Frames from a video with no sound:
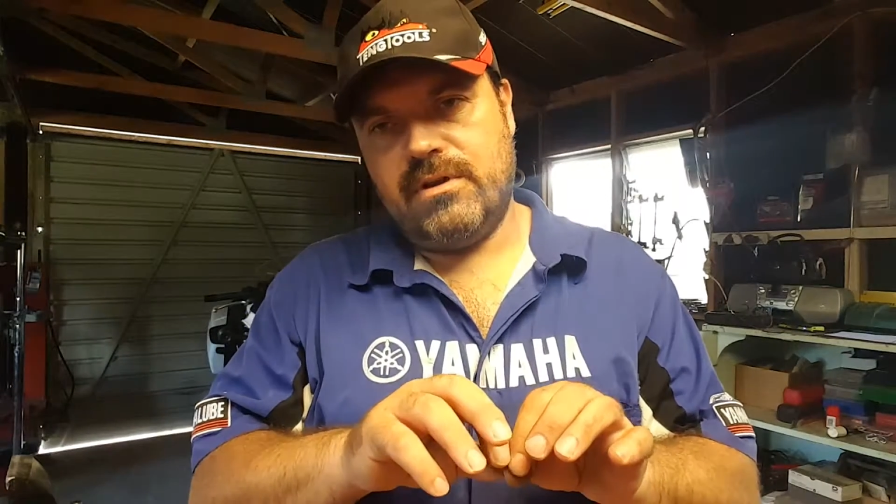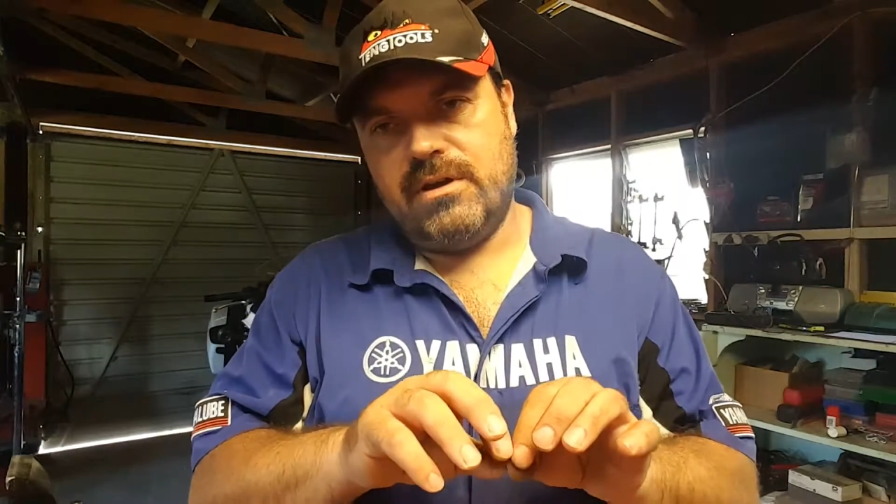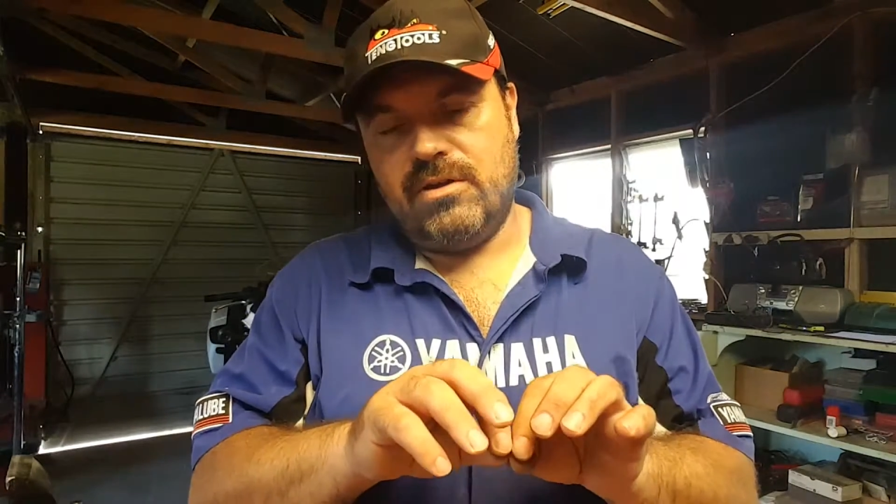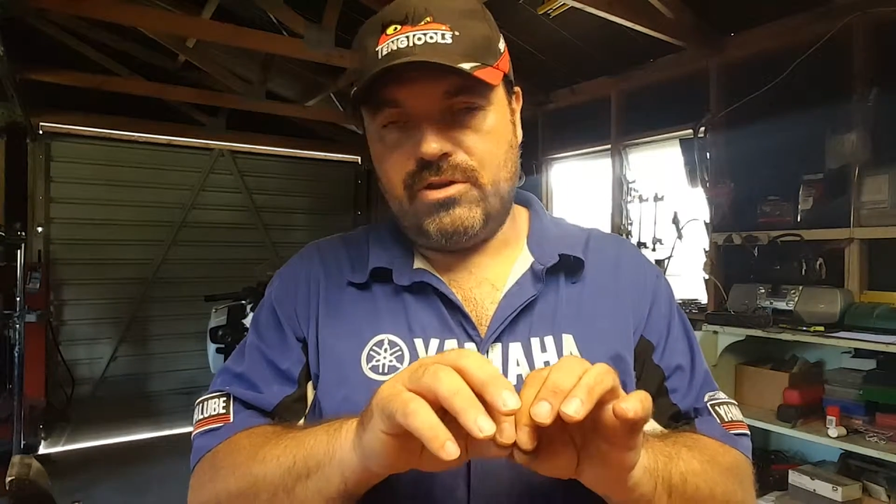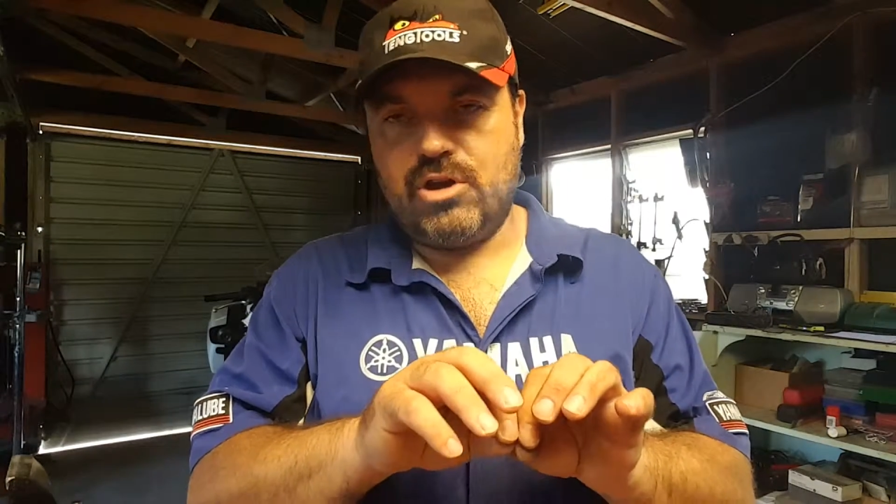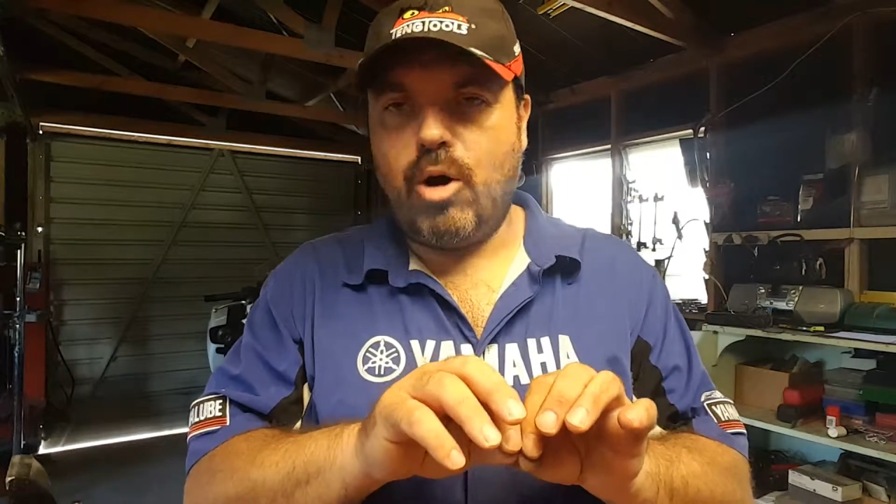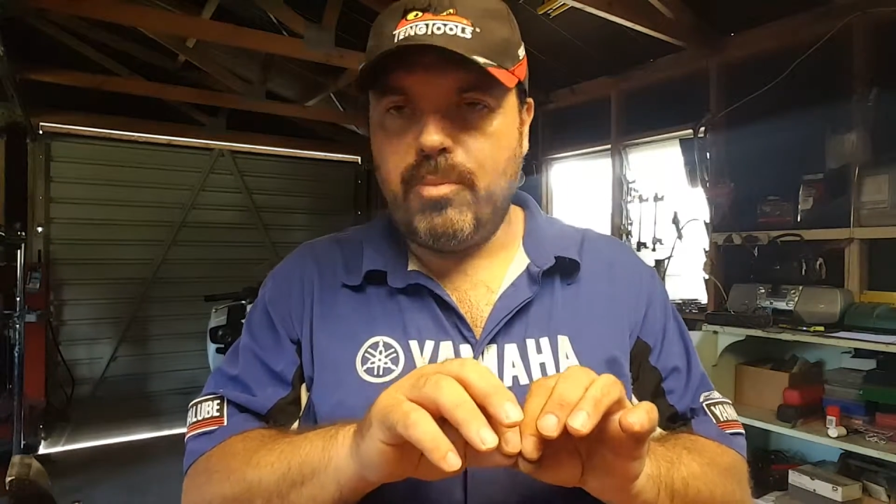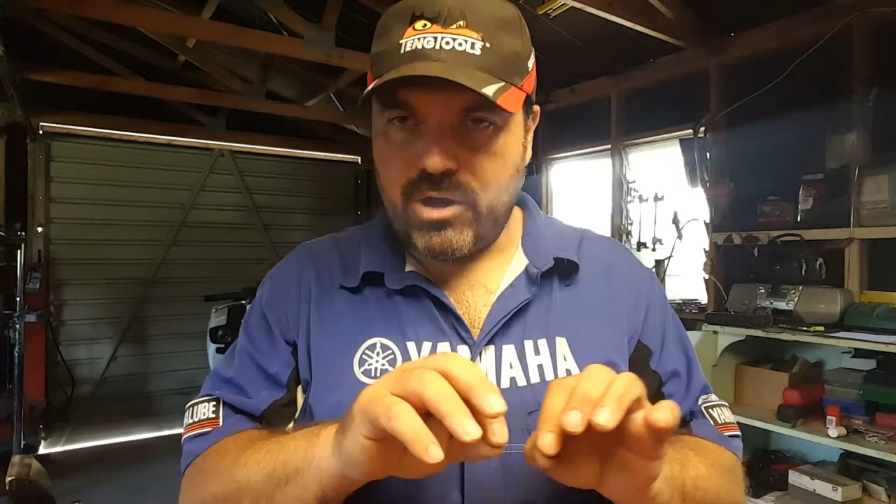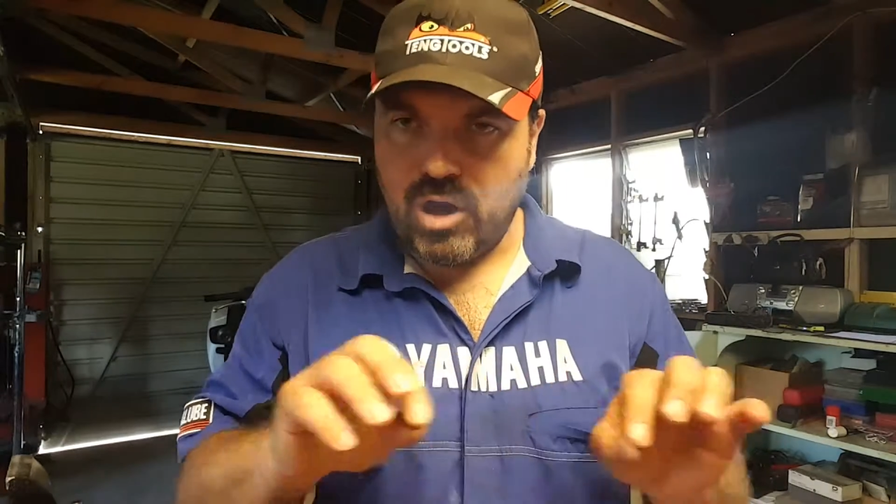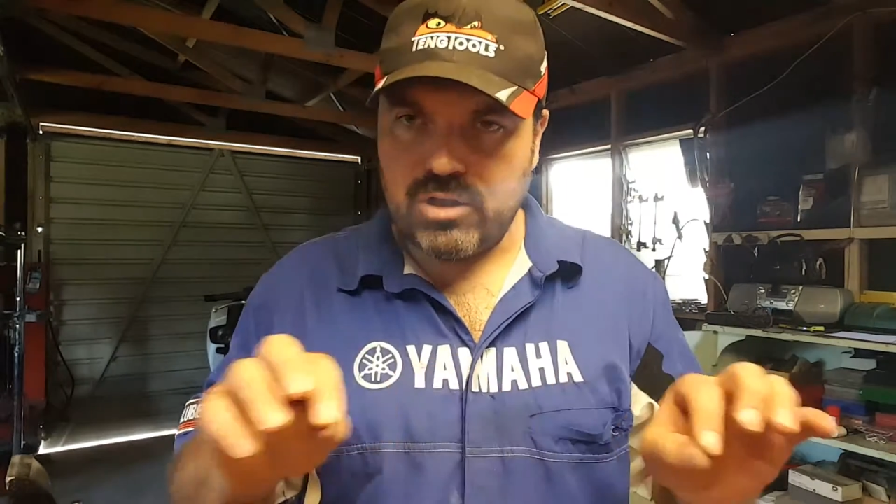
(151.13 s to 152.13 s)
uh, of the
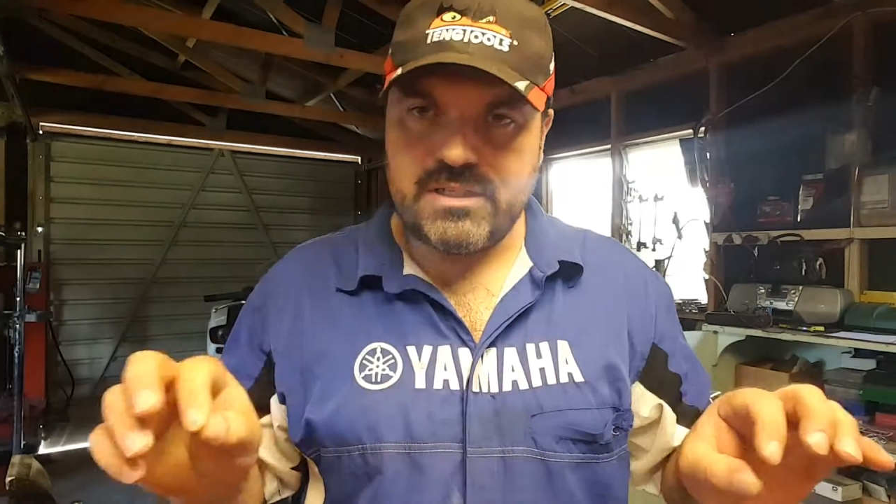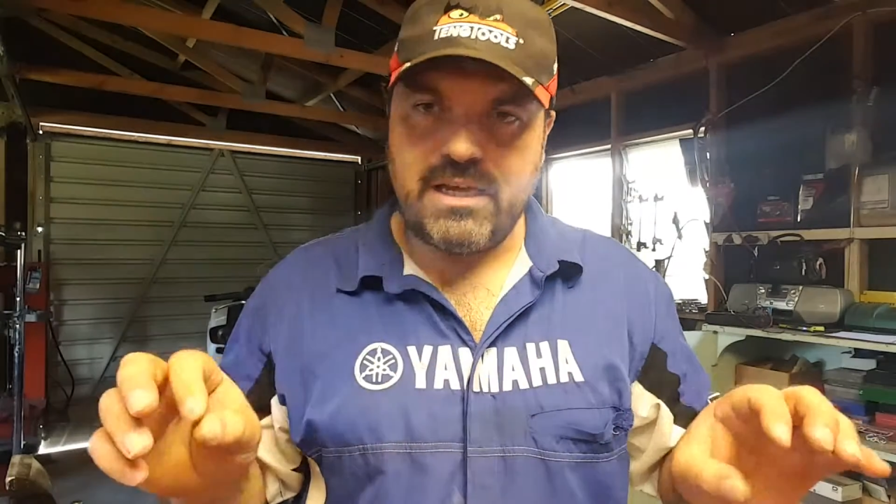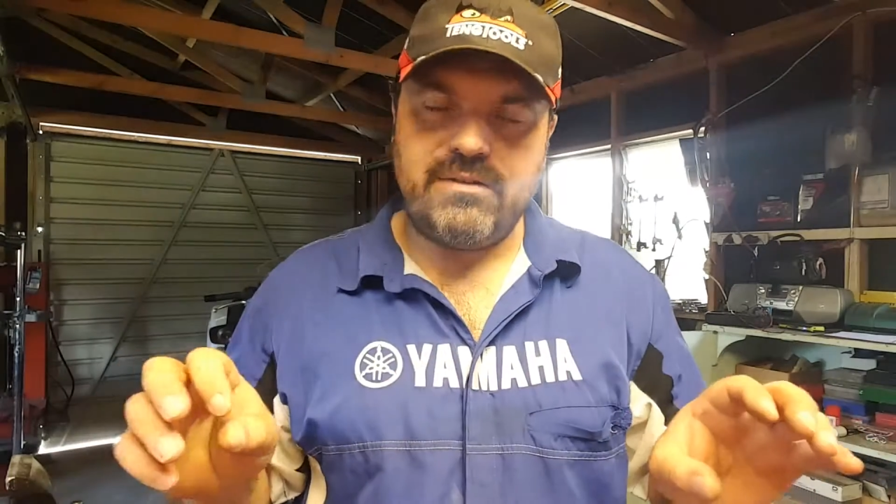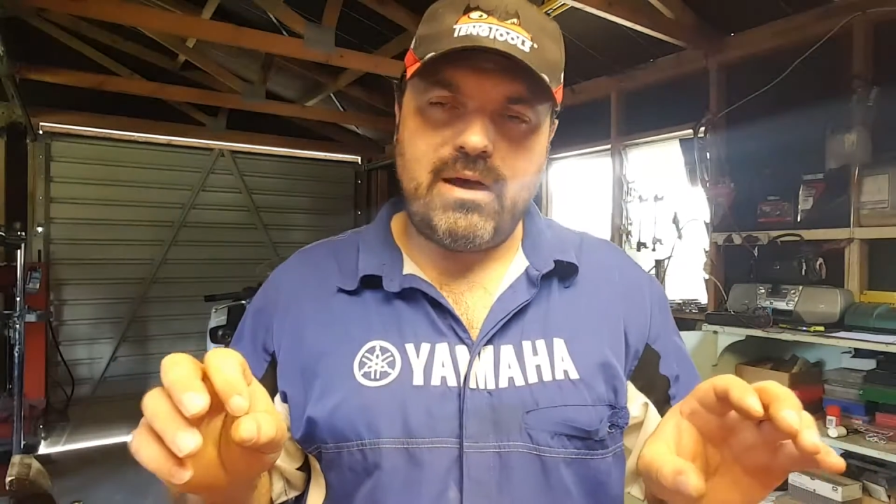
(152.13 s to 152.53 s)
copper content